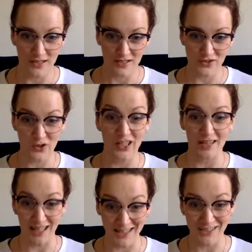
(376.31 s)
So
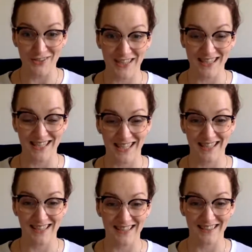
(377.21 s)
later you can
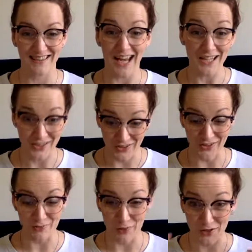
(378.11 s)
take action
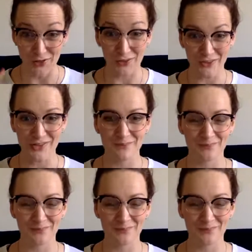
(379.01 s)
on what you learned.